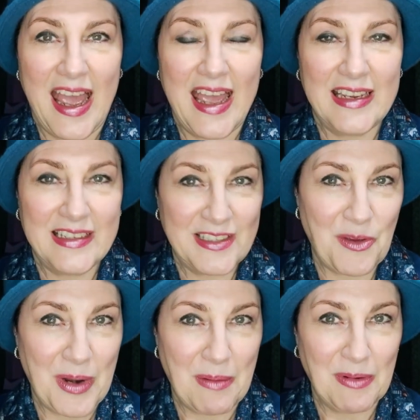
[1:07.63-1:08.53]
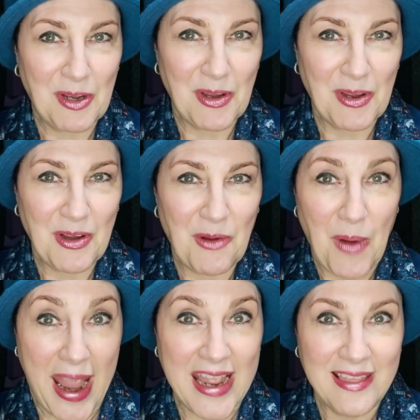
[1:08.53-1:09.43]
And so when I'm looking
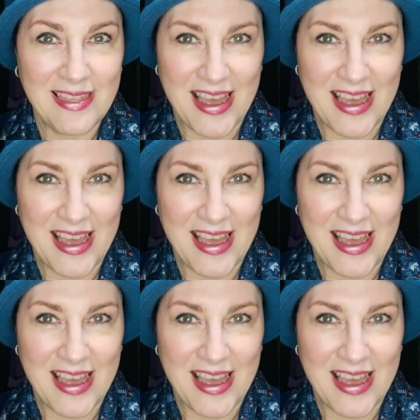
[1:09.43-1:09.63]
away,